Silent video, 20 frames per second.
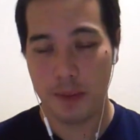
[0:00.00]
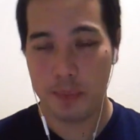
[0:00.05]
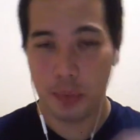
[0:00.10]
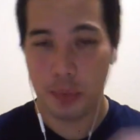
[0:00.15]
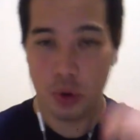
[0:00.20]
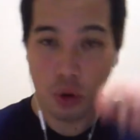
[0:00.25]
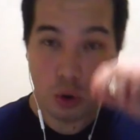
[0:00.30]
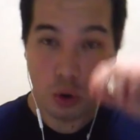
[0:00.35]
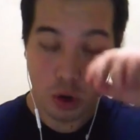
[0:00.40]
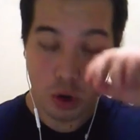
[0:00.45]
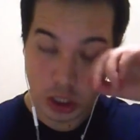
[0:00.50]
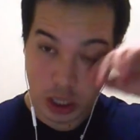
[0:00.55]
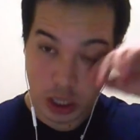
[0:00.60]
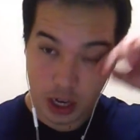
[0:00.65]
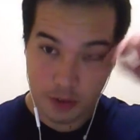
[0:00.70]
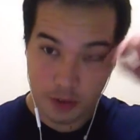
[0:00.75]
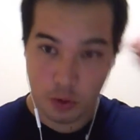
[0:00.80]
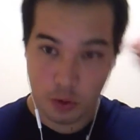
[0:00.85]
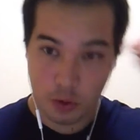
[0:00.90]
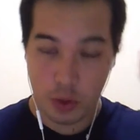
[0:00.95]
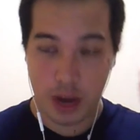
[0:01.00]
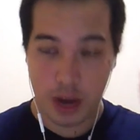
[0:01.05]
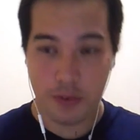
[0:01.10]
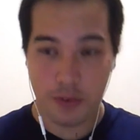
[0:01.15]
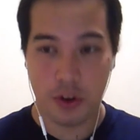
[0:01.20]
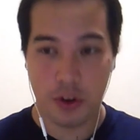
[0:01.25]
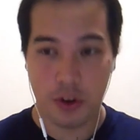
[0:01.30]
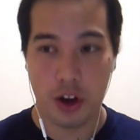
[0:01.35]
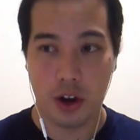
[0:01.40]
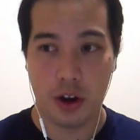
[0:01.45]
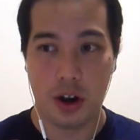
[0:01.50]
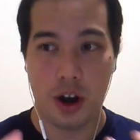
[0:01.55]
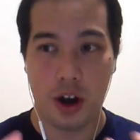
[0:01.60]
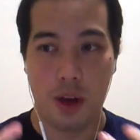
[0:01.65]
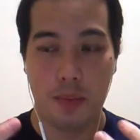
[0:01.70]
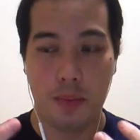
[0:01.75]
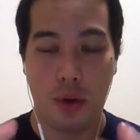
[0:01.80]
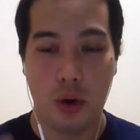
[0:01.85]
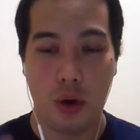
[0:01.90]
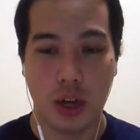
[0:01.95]
or shut off a way for your
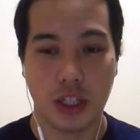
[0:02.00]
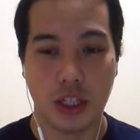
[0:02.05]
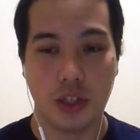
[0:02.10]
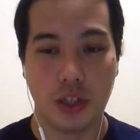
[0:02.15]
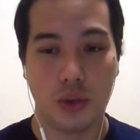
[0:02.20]
opponent to